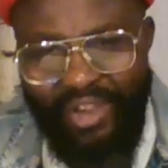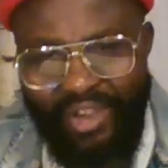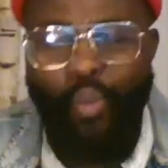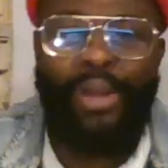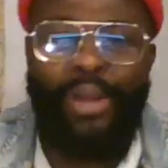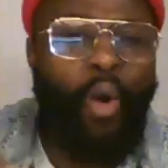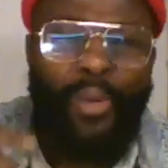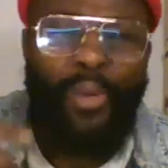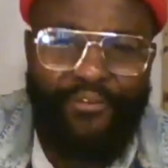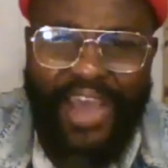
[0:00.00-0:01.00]
One
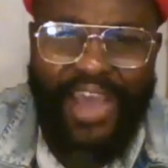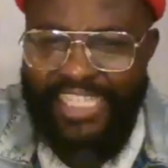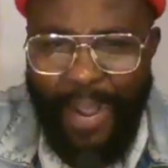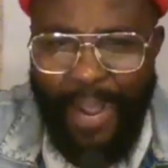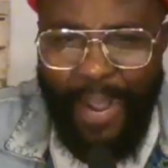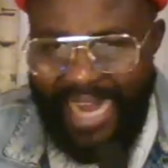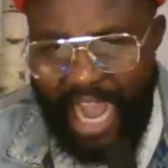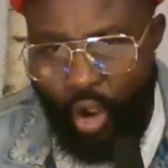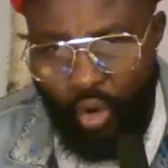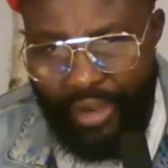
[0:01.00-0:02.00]
nobody fight Japana
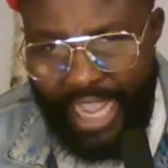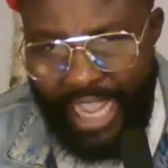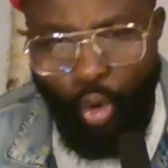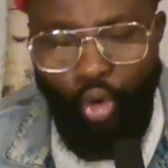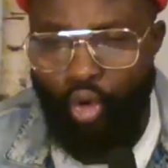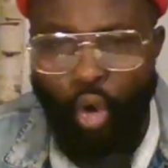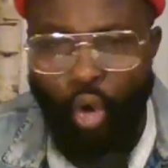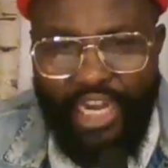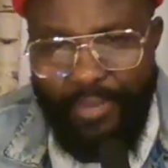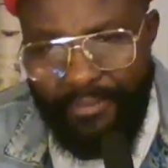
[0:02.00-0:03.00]
Colonia Kono
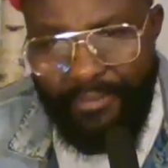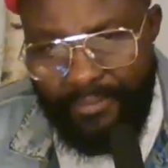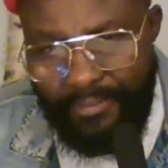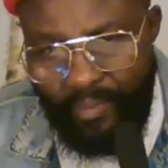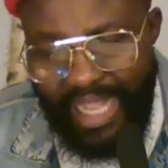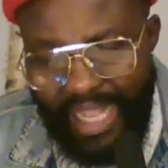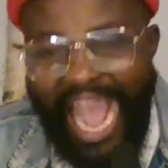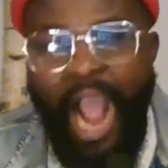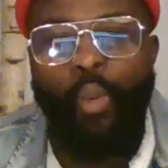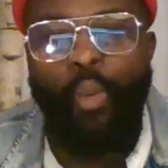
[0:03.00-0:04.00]
Kogilibe.
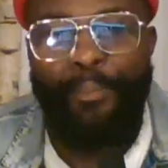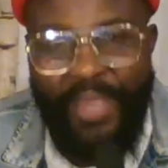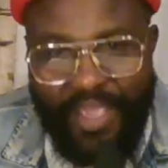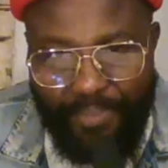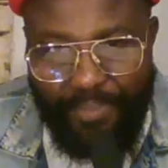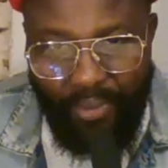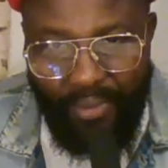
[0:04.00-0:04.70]
Our people